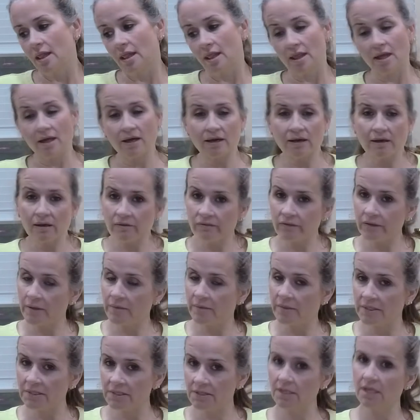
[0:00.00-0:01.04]
love
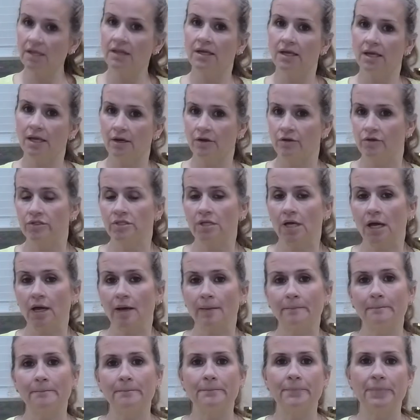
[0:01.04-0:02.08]
lemons on the countertop,